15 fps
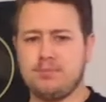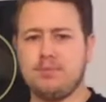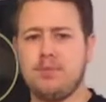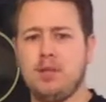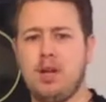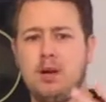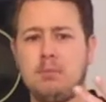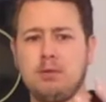
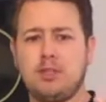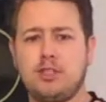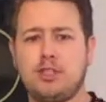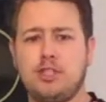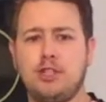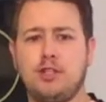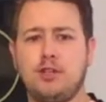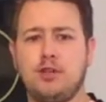Number
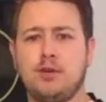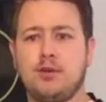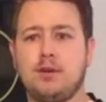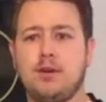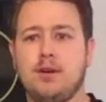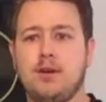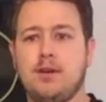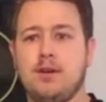2.
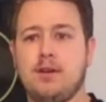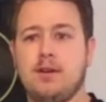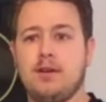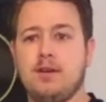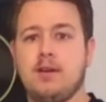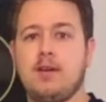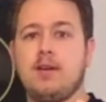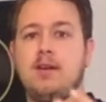
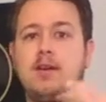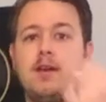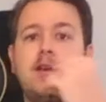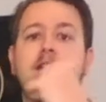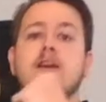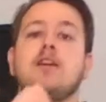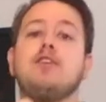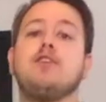
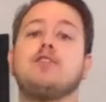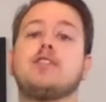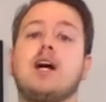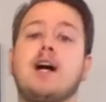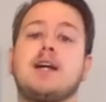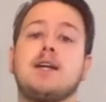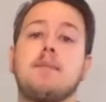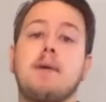You're
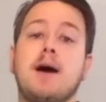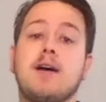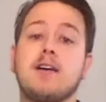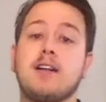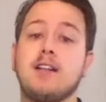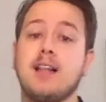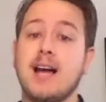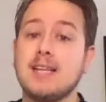talking about
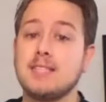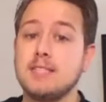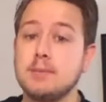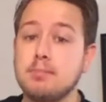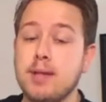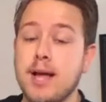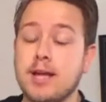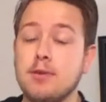classic
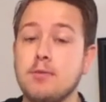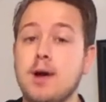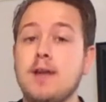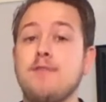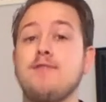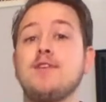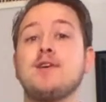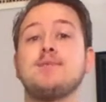black and white
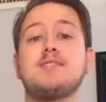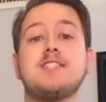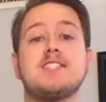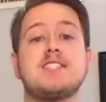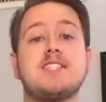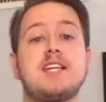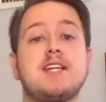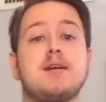films that
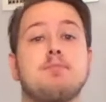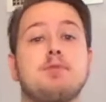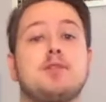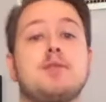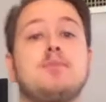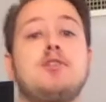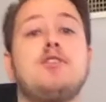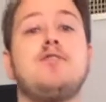sync up with the
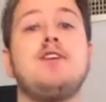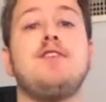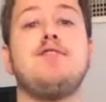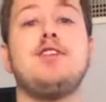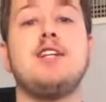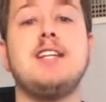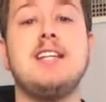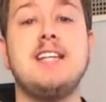movie. If you
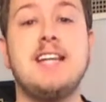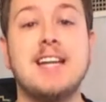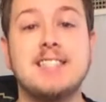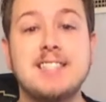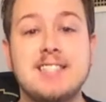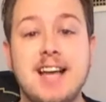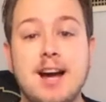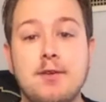didn't guess
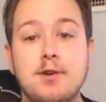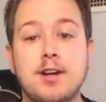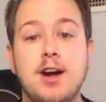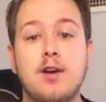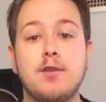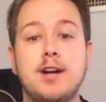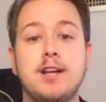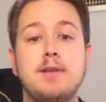that one
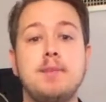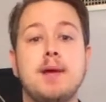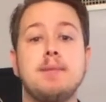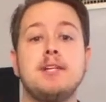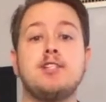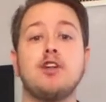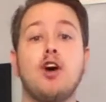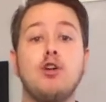already, maybe
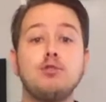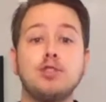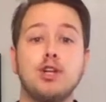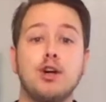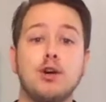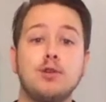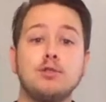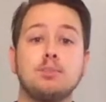
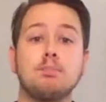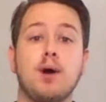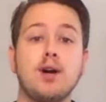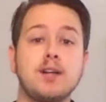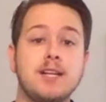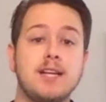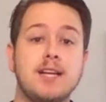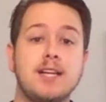Toto's
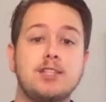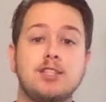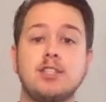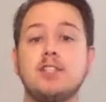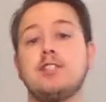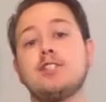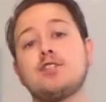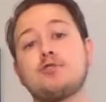barking at you,
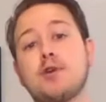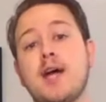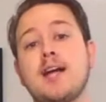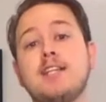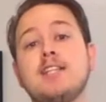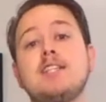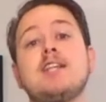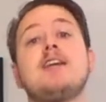
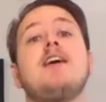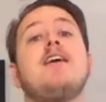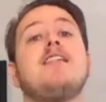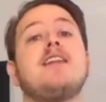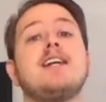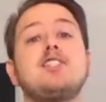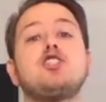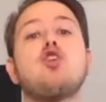distracting you.
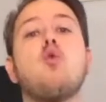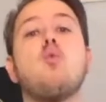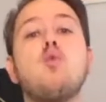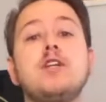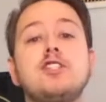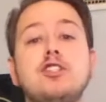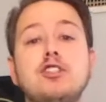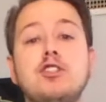That's The
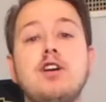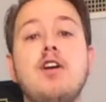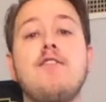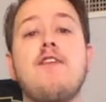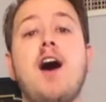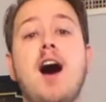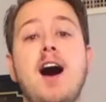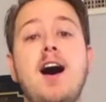Wizard of
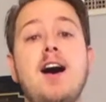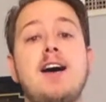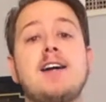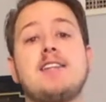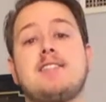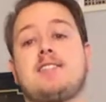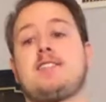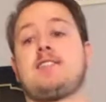
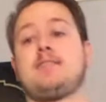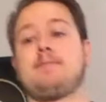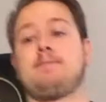Oz.